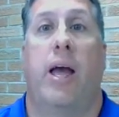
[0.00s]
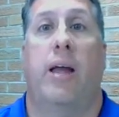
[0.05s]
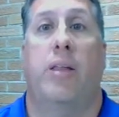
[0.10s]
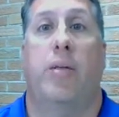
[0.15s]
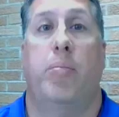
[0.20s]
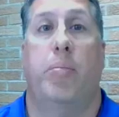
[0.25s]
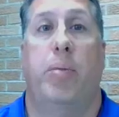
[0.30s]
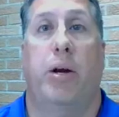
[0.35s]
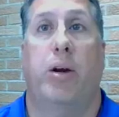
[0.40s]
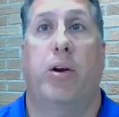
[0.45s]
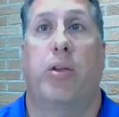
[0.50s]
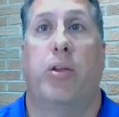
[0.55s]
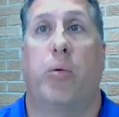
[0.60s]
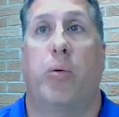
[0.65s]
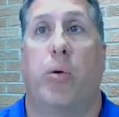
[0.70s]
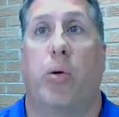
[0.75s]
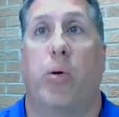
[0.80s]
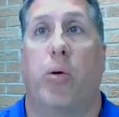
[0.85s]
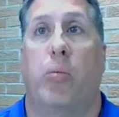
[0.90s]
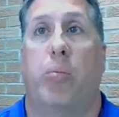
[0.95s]
and the bigger
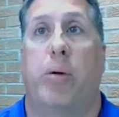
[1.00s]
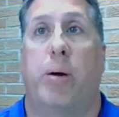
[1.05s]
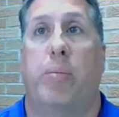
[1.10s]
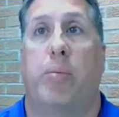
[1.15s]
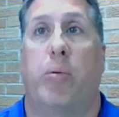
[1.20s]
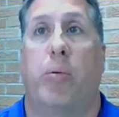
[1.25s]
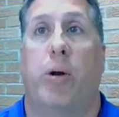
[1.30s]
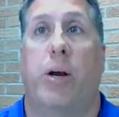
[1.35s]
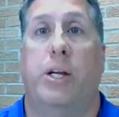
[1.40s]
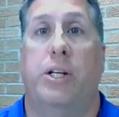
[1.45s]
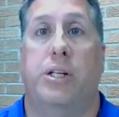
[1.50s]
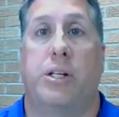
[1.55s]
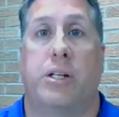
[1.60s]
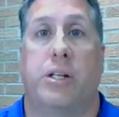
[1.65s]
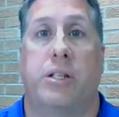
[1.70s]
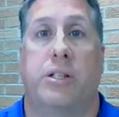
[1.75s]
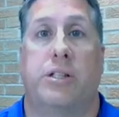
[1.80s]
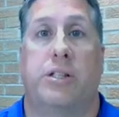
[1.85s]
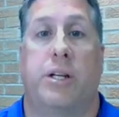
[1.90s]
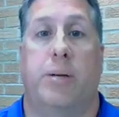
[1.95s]
the role
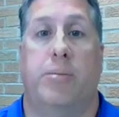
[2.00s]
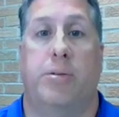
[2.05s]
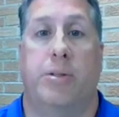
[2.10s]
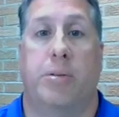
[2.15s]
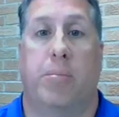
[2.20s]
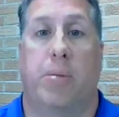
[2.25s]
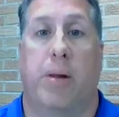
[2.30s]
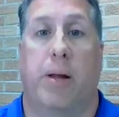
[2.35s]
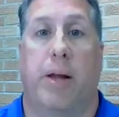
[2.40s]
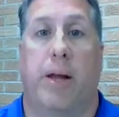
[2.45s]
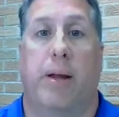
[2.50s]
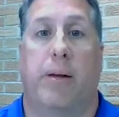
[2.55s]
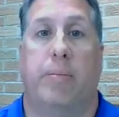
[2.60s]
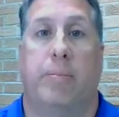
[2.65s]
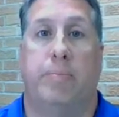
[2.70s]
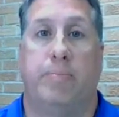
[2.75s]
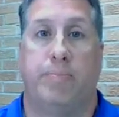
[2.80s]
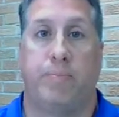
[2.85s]
preparation seems to play.